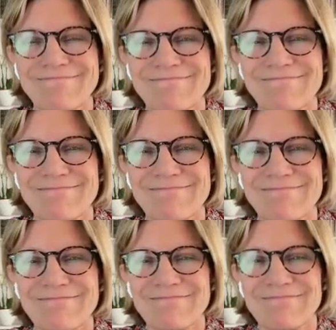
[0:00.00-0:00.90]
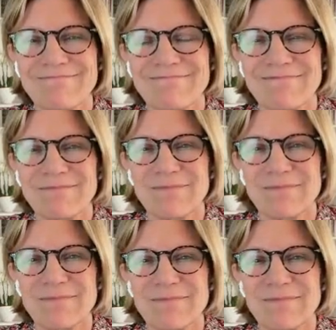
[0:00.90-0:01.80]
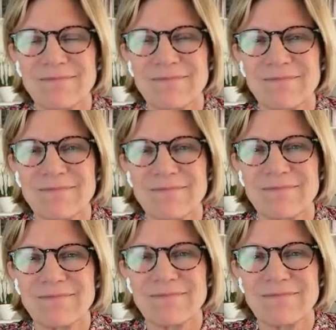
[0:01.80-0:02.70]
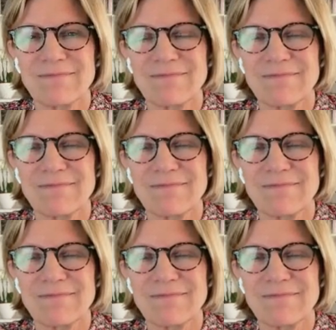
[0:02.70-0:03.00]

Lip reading: This person isn't speaking.